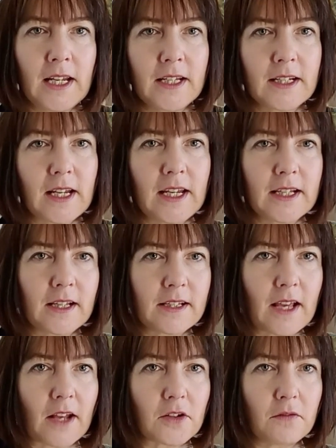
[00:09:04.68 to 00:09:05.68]
list, is a
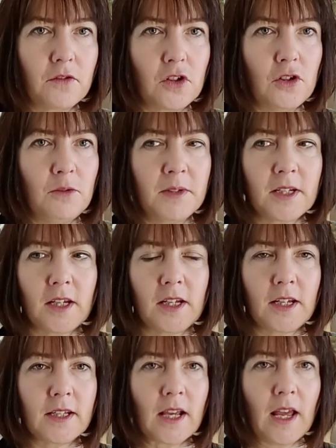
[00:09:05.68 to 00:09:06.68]
set of tube
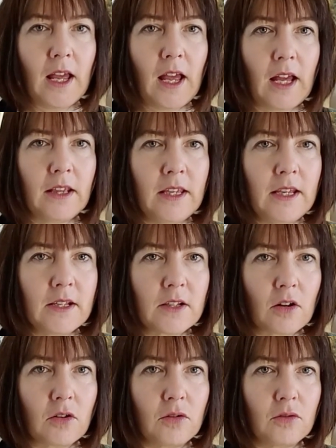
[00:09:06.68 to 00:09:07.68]
turners, and these
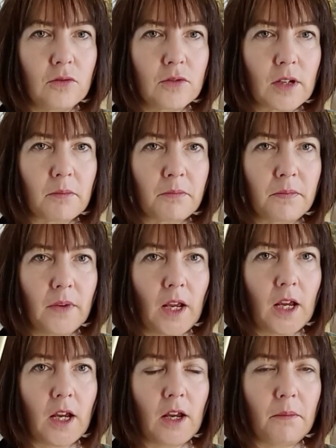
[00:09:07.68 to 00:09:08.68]
are called
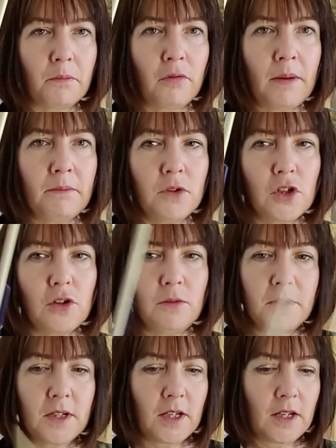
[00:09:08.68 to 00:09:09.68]
Uh, prim tube
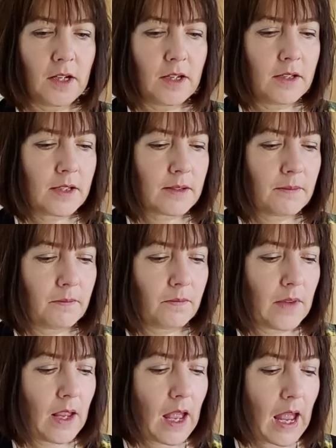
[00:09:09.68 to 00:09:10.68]
turners,
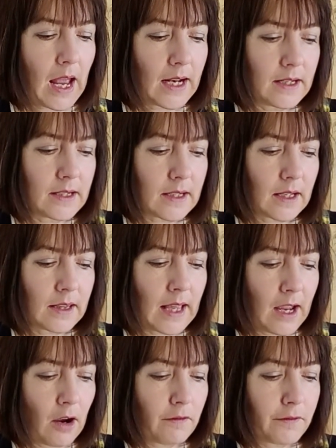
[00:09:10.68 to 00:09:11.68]
and
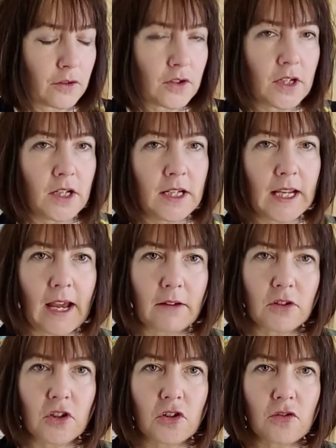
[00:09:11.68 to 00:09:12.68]
they are for turning out
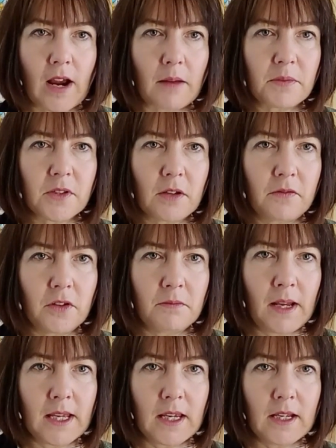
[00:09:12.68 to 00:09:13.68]
straps. So if you're
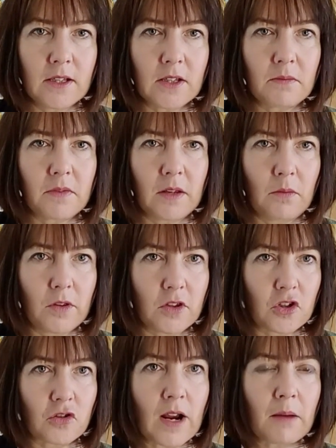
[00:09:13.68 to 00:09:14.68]
making something with
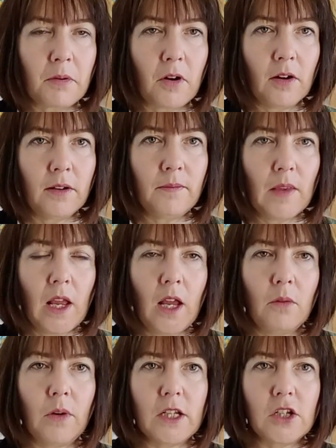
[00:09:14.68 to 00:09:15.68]
strap on,
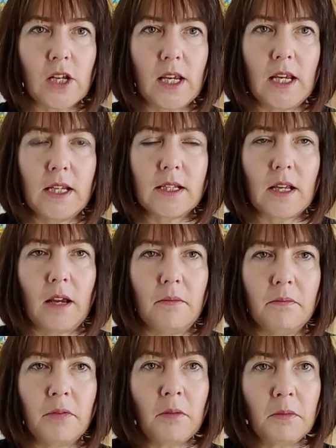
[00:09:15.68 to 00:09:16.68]
which is
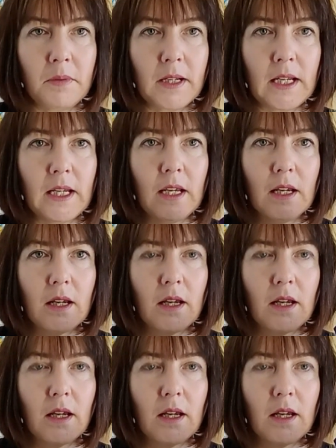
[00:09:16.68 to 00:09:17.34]
um, probably